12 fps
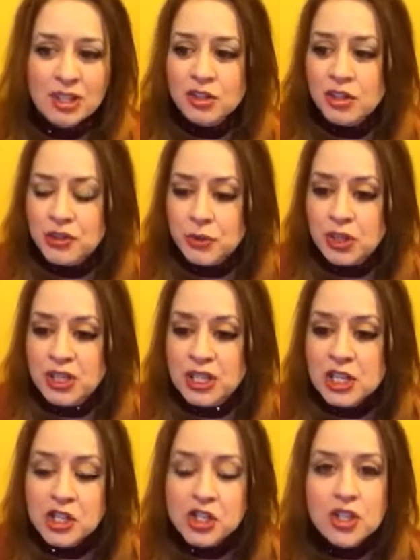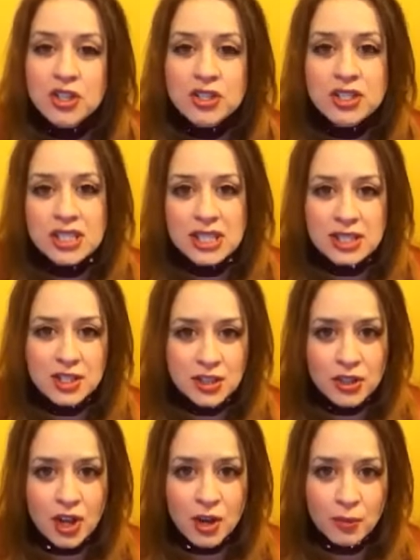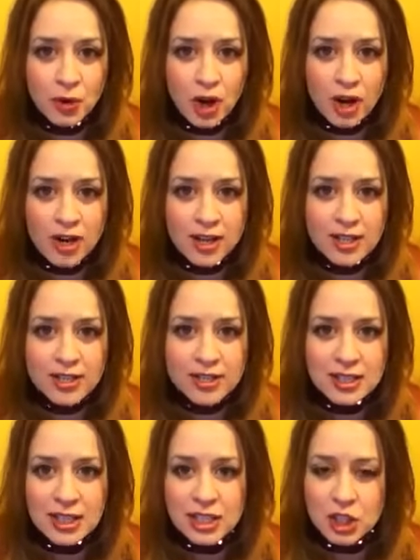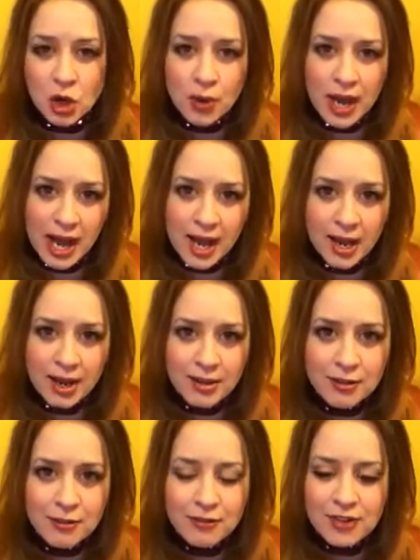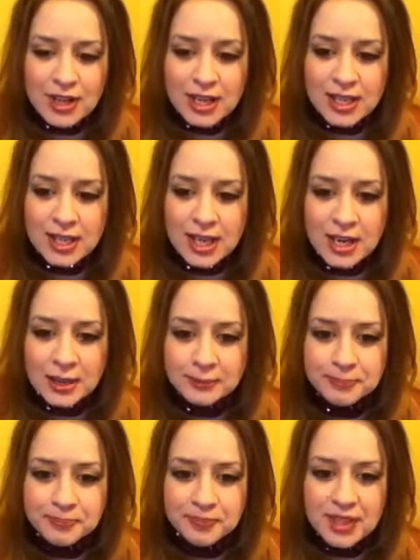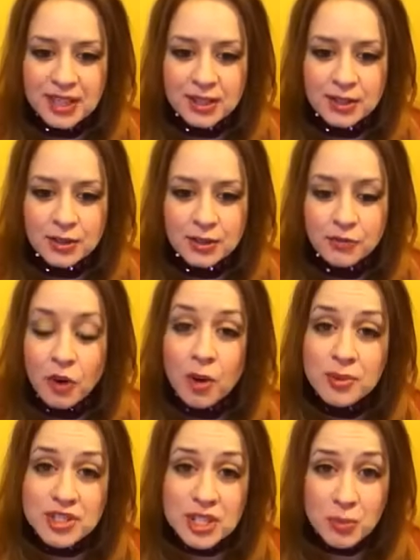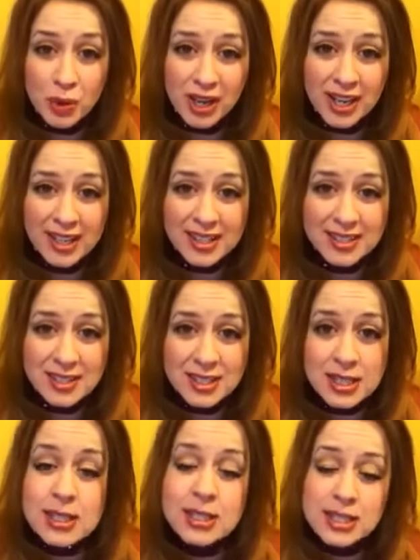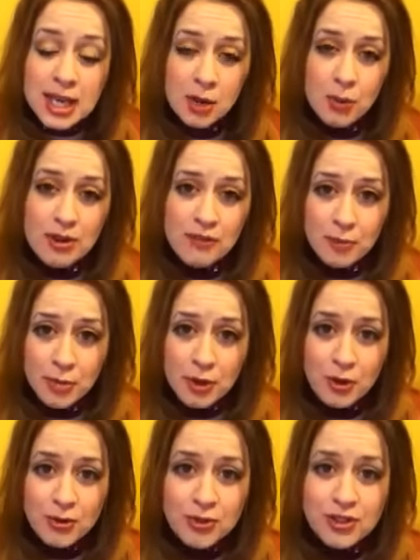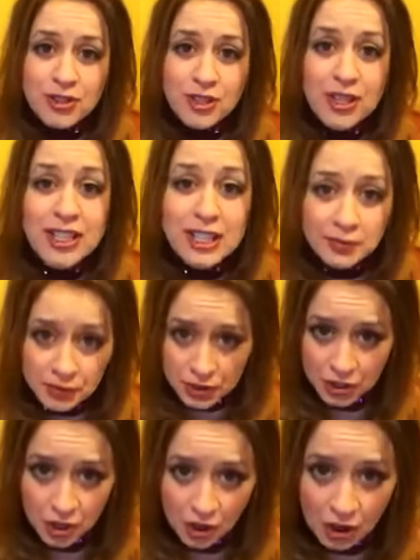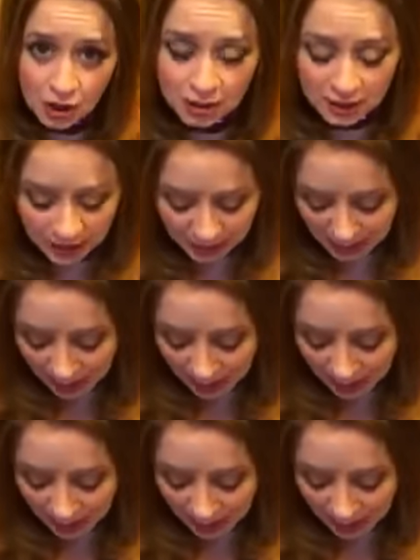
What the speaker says: There's also conditioners in salon products that they don't have in pharmacy brands. Stay away from those. Give us a call.